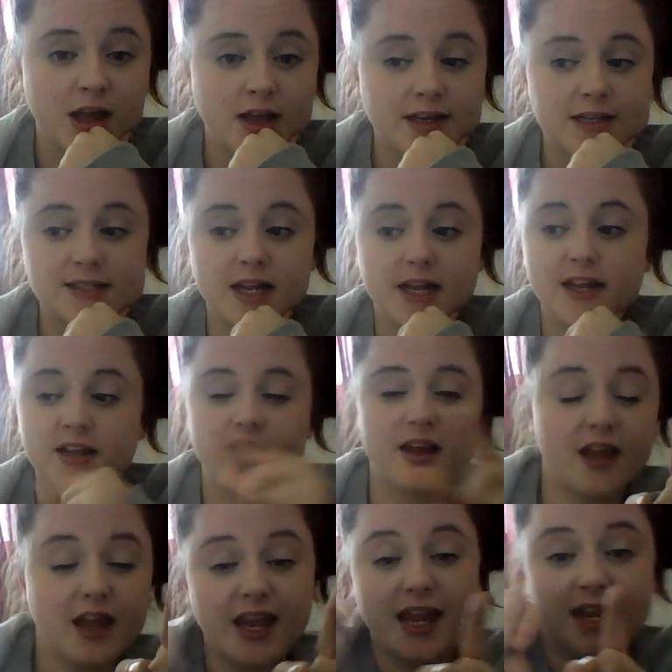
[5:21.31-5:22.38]
He's like,
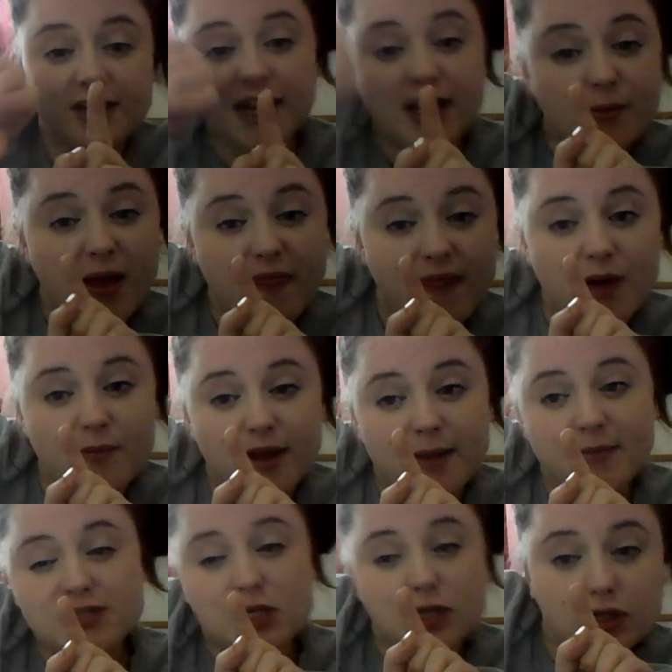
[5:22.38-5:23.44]
he went that way,
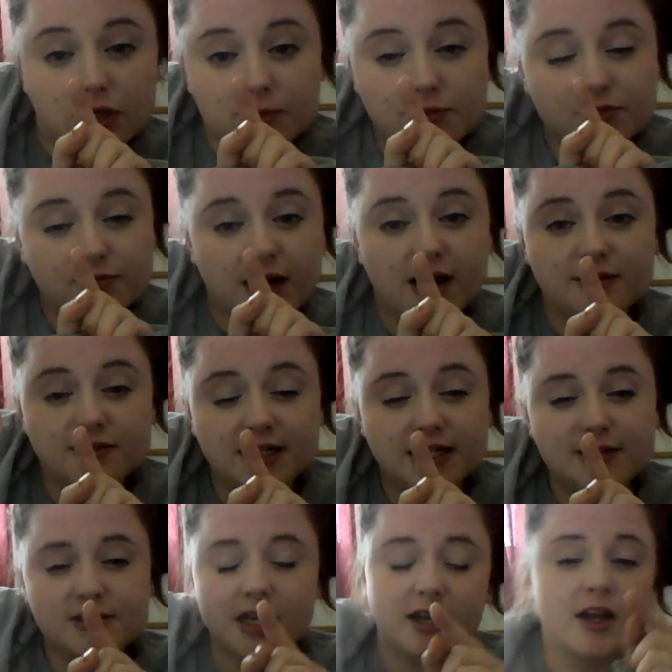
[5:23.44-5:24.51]
must have looped around, and
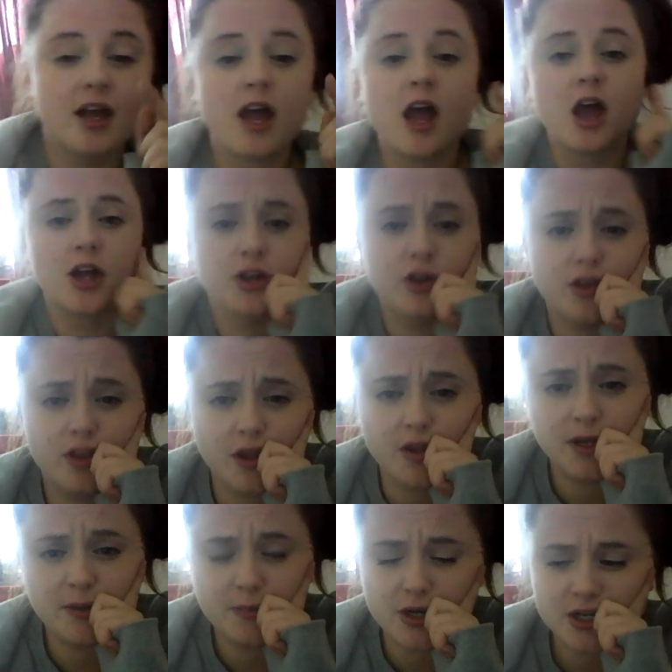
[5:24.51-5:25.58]
he's like, you're the
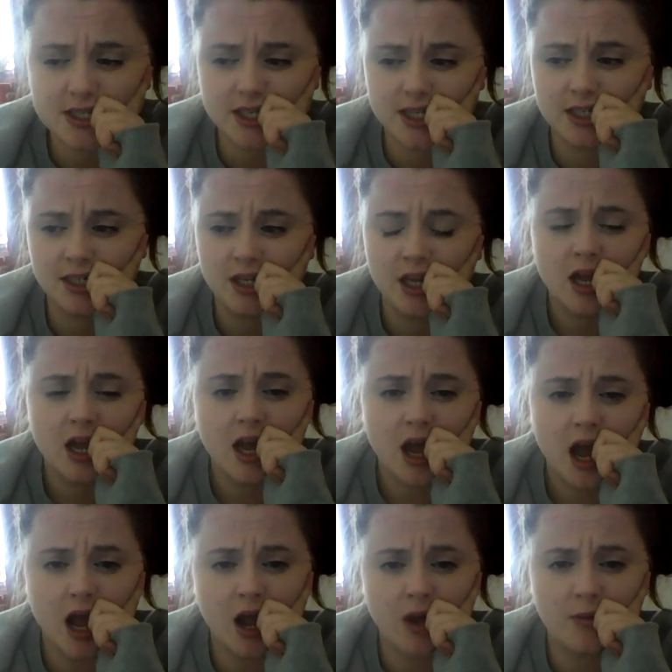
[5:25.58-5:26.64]
only person
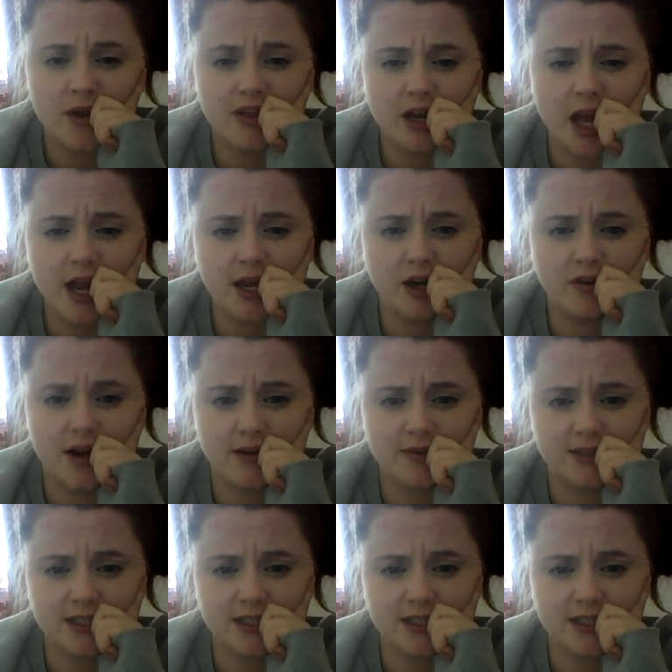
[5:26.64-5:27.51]
with a lighter around.